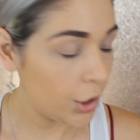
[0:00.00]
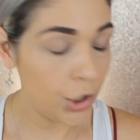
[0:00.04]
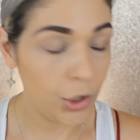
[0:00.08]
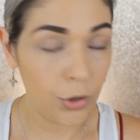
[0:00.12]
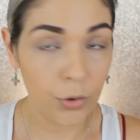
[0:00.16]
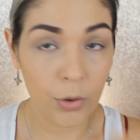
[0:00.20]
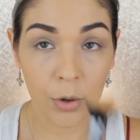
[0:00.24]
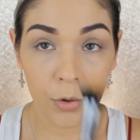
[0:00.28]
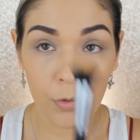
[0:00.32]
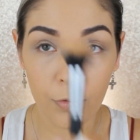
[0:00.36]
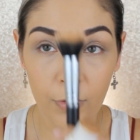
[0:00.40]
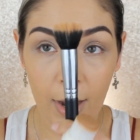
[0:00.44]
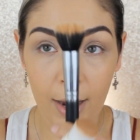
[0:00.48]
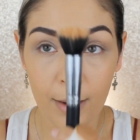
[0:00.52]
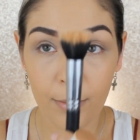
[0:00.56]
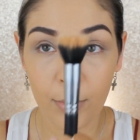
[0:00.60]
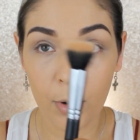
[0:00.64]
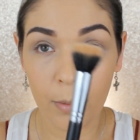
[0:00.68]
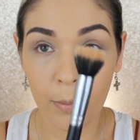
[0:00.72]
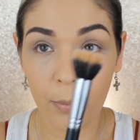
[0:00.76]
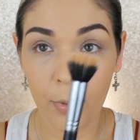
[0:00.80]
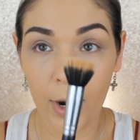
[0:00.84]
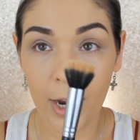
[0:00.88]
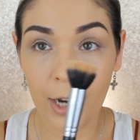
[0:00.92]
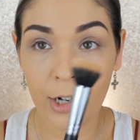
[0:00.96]
duo
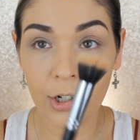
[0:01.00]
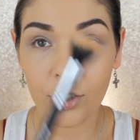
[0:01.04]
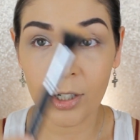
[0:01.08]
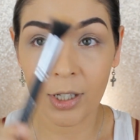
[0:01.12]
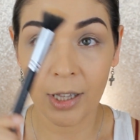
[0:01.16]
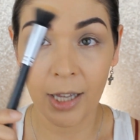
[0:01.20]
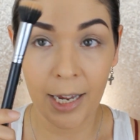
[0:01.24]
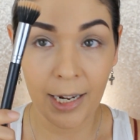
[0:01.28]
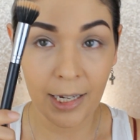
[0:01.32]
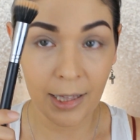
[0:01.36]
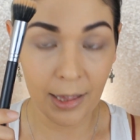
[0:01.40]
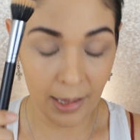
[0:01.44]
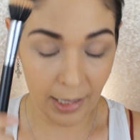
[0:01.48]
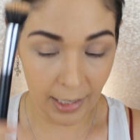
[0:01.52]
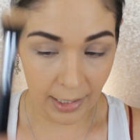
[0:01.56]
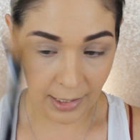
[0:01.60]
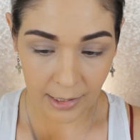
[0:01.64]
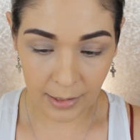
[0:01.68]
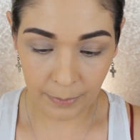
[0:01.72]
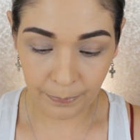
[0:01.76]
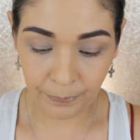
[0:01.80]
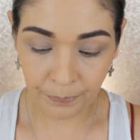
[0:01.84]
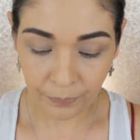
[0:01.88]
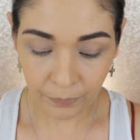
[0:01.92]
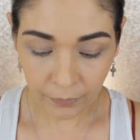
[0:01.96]
fiber brush like
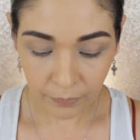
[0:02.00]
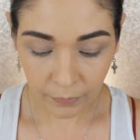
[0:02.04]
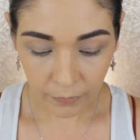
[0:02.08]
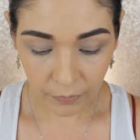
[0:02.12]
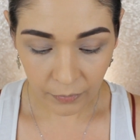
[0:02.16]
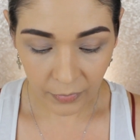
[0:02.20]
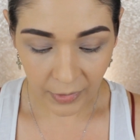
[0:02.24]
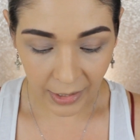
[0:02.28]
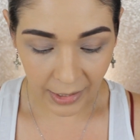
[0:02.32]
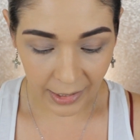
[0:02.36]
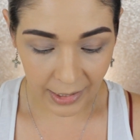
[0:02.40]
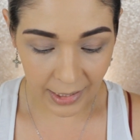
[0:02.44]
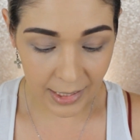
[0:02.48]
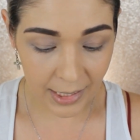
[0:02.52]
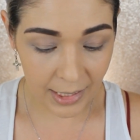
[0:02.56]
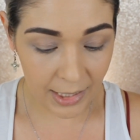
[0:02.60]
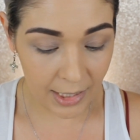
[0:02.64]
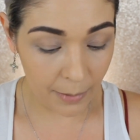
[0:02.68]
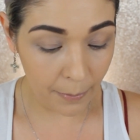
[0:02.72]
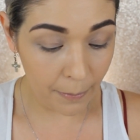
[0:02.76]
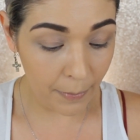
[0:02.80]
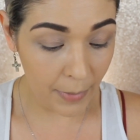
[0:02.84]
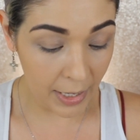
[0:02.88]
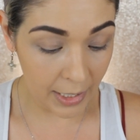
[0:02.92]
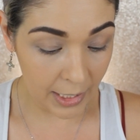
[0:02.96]
this this is
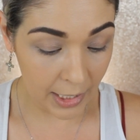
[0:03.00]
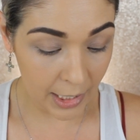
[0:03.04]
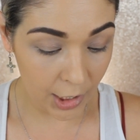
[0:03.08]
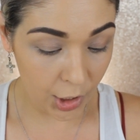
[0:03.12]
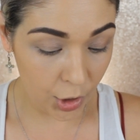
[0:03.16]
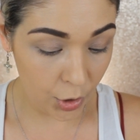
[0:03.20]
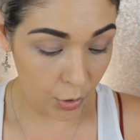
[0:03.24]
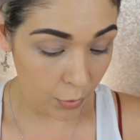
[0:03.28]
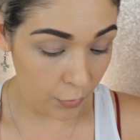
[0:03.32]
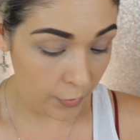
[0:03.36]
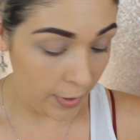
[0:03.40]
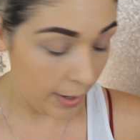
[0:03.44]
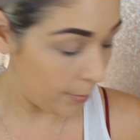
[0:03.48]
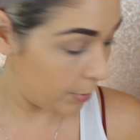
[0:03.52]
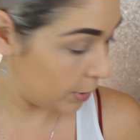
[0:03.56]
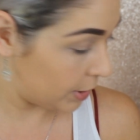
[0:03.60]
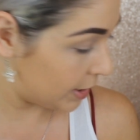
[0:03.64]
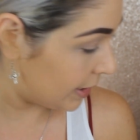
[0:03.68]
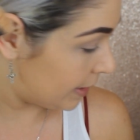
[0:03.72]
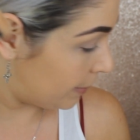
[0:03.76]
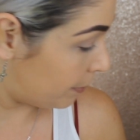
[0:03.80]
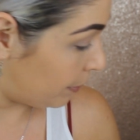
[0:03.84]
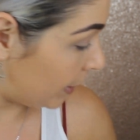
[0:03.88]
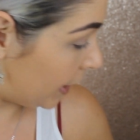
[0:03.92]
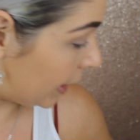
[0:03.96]
the mini dual fiber
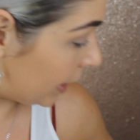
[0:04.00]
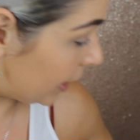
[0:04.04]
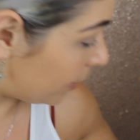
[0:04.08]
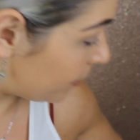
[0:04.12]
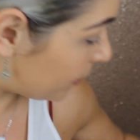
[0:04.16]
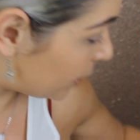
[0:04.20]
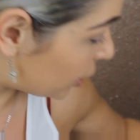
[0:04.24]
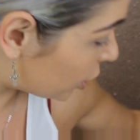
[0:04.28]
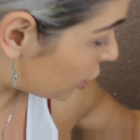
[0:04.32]
stippling. Let me